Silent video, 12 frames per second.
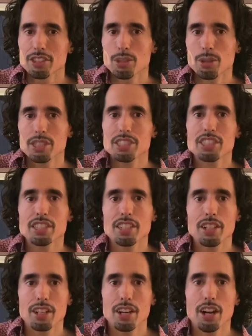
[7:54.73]
So this
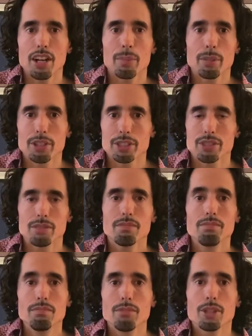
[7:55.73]
isn't an arm
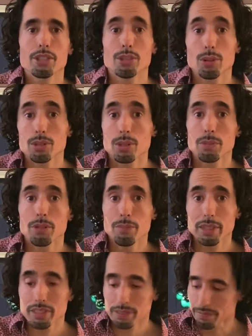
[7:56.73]
or shoulder
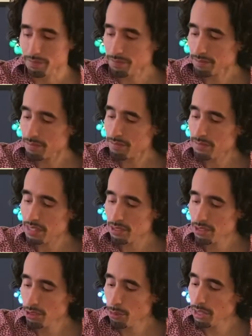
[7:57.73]
movement.
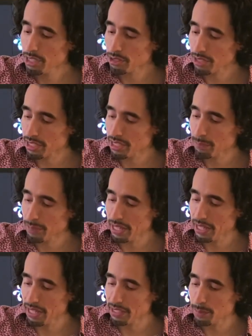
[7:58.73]
You want to try to keep
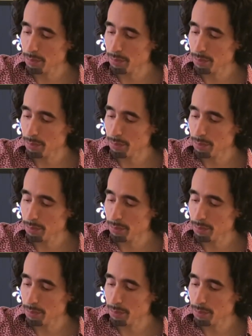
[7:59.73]
that hand in